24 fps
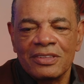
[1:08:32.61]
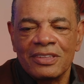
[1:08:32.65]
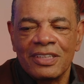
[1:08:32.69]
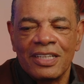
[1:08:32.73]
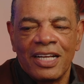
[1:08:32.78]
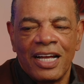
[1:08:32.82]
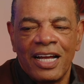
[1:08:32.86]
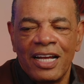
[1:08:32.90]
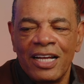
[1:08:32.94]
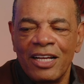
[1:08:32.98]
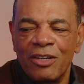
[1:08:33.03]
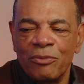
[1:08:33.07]

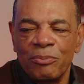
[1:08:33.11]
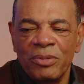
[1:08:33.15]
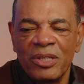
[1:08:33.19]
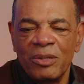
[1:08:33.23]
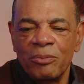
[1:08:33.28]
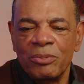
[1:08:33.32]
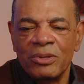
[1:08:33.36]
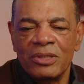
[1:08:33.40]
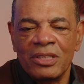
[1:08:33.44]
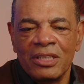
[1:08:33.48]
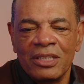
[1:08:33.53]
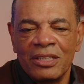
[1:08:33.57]
I have
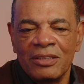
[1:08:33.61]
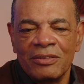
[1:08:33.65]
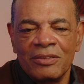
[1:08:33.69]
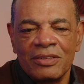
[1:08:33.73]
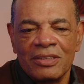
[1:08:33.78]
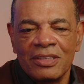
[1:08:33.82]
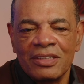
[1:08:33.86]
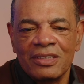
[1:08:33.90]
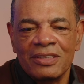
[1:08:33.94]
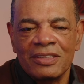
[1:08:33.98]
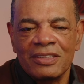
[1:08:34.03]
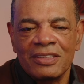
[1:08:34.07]
people that
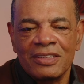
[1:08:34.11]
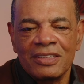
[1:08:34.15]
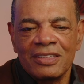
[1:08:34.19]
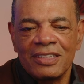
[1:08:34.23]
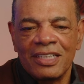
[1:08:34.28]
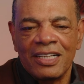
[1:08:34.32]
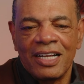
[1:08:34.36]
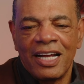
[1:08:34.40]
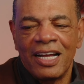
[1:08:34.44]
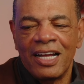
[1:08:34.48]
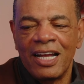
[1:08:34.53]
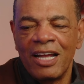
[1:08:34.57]

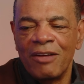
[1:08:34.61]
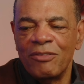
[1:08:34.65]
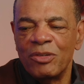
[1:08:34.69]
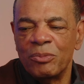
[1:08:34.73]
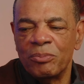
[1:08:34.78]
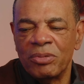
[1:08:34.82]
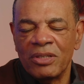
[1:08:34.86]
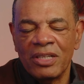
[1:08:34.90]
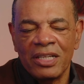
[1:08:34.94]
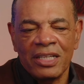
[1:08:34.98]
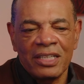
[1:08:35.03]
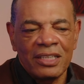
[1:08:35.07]
I haven't
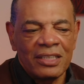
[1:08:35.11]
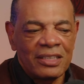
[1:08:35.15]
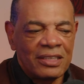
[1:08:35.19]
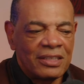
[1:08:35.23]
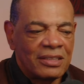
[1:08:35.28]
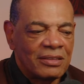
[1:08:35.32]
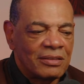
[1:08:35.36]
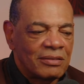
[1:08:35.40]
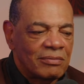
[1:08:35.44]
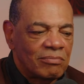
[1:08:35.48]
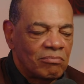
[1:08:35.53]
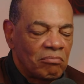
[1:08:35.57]
played
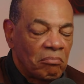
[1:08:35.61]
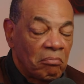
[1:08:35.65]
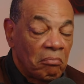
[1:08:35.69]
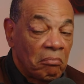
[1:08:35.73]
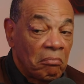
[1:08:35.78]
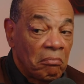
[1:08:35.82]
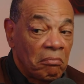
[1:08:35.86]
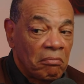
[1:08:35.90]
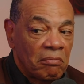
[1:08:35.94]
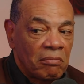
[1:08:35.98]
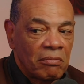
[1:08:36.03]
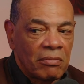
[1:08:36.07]
in
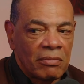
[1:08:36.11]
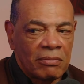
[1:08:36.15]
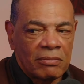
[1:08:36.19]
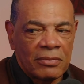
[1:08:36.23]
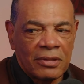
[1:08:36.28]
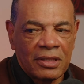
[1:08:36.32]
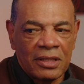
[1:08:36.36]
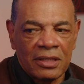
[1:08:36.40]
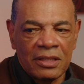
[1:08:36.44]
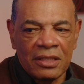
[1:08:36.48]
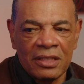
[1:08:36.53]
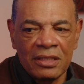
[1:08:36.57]

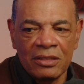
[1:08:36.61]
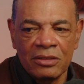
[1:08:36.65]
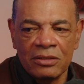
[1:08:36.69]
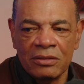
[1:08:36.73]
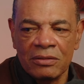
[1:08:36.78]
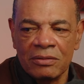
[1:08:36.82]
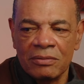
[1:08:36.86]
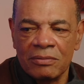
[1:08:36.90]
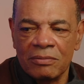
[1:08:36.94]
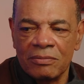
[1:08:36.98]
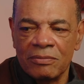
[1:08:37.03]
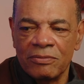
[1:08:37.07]
at least
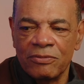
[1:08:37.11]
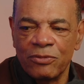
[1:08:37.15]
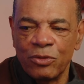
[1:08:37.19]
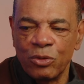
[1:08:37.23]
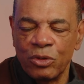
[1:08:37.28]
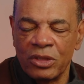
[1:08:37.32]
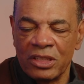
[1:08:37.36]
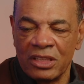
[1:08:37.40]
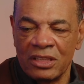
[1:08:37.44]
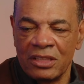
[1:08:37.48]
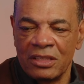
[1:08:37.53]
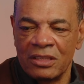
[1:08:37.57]

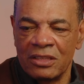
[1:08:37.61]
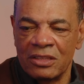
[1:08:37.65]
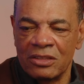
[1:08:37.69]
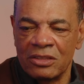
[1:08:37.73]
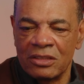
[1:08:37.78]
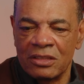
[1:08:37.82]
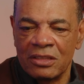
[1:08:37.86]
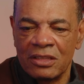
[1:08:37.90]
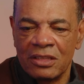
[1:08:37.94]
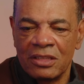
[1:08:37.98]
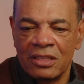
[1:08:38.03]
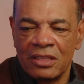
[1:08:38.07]
40 years,
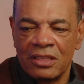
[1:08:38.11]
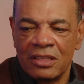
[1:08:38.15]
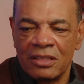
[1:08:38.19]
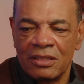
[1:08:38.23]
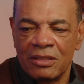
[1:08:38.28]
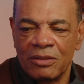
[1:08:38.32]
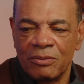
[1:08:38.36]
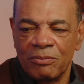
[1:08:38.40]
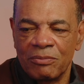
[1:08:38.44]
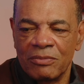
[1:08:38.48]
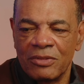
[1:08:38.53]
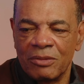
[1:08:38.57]

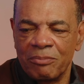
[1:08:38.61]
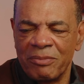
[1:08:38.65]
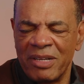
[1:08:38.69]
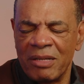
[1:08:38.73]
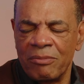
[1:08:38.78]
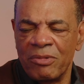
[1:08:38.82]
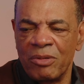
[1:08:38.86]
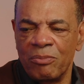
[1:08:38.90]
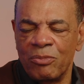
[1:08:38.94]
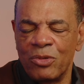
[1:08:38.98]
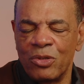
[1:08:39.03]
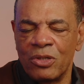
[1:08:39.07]

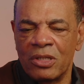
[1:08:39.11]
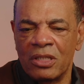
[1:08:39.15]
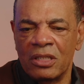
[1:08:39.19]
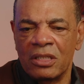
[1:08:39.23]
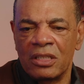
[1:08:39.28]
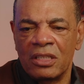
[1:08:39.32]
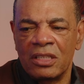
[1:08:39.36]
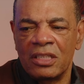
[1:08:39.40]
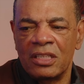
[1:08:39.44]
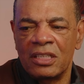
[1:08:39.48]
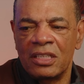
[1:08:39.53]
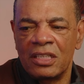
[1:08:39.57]
maybe more,
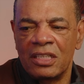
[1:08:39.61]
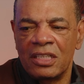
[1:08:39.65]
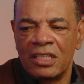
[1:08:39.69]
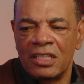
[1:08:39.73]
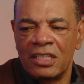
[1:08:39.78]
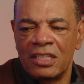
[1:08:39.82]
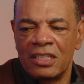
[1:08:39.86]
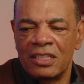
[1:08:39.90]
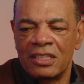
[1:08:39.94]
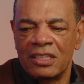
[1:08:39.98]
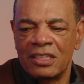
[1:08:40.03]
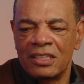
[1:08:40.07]

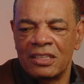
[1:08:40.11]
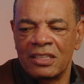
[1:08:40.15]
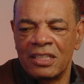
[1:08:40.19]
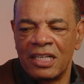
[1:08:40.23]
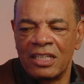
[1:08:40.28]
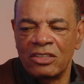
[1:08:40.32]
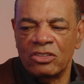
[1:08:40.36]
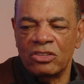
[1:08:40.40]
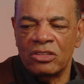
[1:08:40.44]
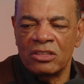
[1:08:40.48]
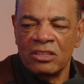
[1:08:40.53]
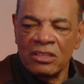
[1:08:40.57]

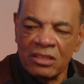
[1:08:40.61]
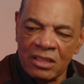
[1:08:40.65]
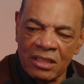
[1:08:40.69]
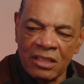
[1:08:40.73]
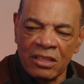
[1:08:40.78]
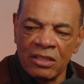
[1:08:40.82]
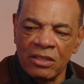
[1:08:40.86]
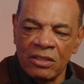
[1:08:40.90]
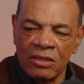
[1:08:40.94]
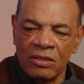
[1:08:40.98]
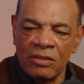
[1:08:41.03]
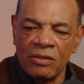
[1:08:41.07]
that
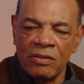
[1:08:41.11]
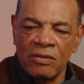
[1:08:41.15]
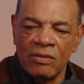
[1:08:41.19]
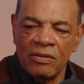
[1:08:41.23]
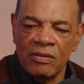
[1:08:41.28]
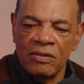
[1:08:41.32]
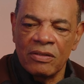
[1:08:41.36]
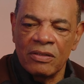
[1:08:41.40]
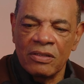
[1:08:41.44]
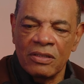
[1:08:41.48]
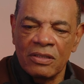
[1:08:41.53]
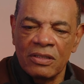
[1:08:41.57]
still
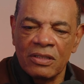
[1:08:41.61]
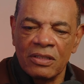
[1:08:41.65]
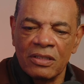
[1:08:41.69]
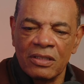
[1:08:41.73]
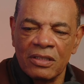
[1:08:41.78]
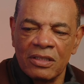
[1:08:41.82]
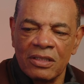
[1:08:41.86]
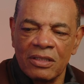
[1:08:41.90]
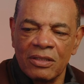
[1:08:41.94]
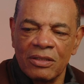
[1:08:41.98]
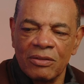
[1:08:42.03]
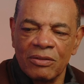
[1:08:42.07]

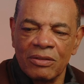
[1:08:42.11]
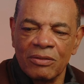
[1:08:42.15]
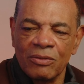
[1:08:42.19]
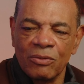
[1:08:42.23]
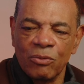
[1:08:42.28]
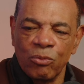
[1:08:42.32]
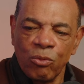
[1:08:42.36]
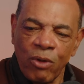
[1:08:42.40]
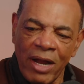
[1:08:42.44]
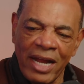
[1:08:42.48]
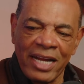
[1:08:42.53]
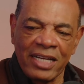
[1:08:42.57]

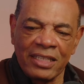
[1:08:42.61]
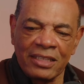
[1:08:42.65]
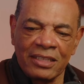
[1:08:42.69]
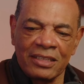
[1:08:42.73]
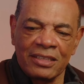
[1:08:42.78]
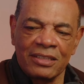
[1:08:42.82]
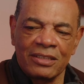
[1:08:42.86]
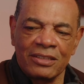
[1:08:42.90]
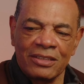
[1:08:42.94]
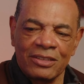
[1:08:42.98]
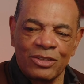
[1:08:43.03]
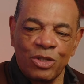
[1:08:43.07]
write
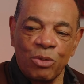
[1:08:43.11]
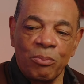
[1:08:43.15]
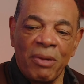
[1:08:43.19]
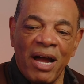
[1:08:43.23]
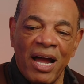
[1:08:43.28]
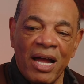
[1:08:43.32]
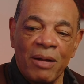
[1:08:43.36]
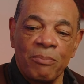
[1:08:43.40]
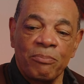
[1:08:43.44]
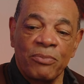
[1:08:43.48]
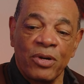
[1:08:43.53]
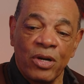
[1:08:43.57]
to
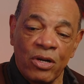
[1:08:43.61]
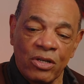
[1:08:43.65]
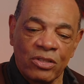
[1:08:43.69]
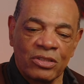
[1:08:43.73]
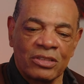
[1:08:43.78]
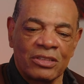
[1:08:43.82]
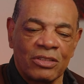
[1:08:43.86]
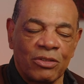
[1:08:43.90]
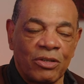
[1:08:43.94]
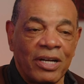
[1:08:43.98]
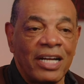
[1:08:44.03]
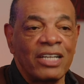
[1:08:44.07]
my
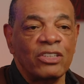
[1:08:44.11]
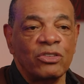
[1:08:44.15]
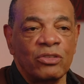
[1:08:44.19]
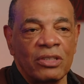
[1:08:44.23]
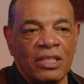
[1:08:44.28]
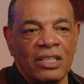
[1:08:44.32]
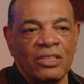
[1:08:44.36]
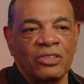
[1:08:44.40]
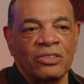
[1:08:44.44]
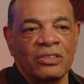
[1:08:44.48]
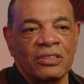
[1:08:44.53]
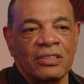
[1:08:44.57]
personal
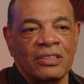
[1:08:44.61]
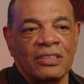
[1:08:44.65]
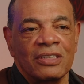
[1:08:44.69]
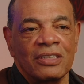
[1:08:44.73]
address